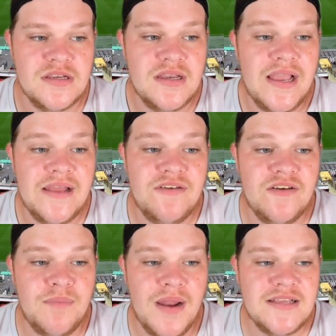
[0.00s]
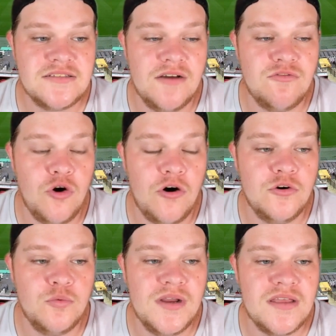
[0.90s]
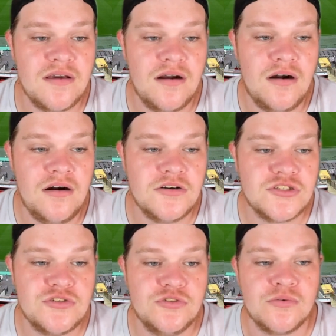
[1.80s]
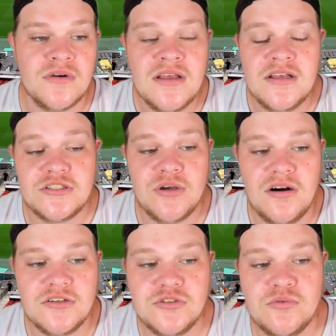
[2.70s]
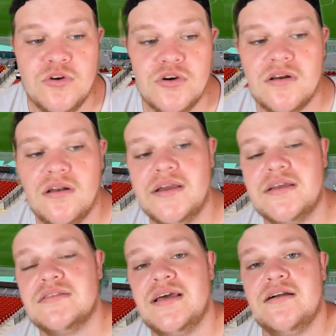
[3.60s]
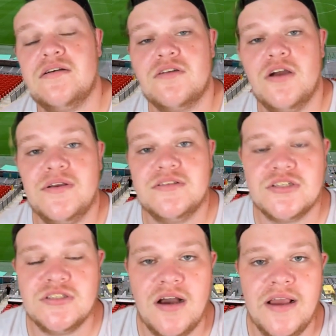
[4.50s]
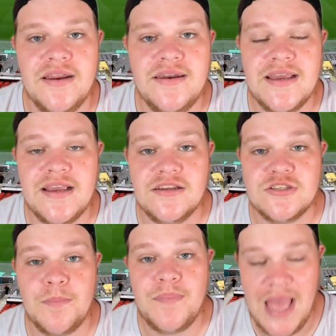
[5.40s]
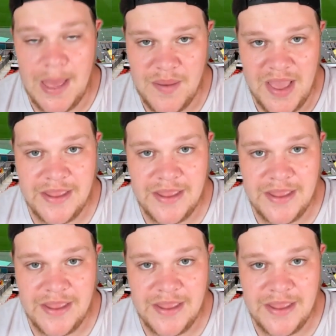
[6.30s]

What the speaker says: In 5th place, I've gone with Arsenal. So Arsenal look like they are going to sign Nicolas Pepe